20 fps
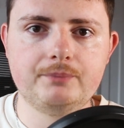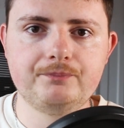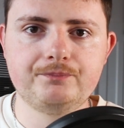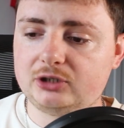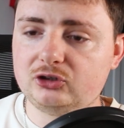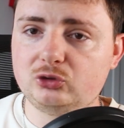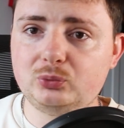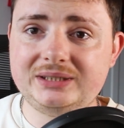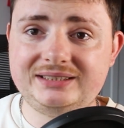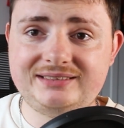
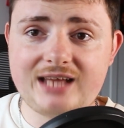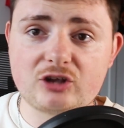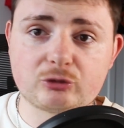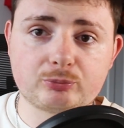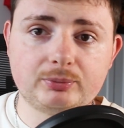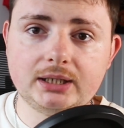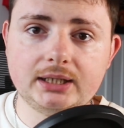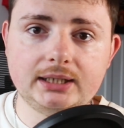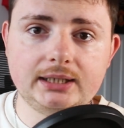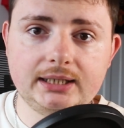Because we
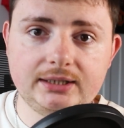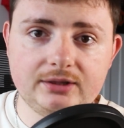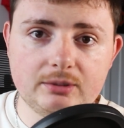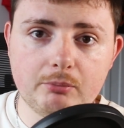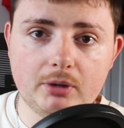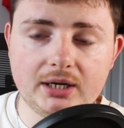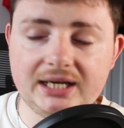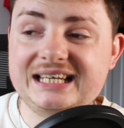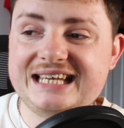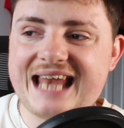desperately need the
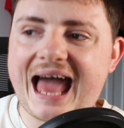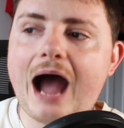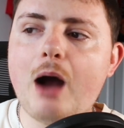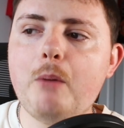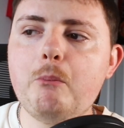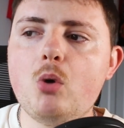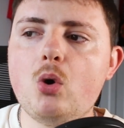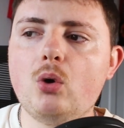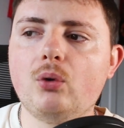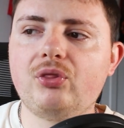money now
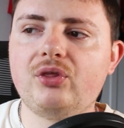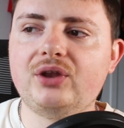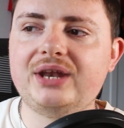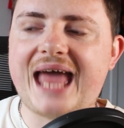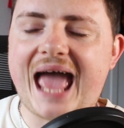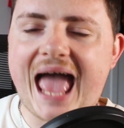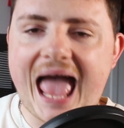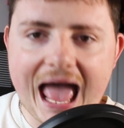more than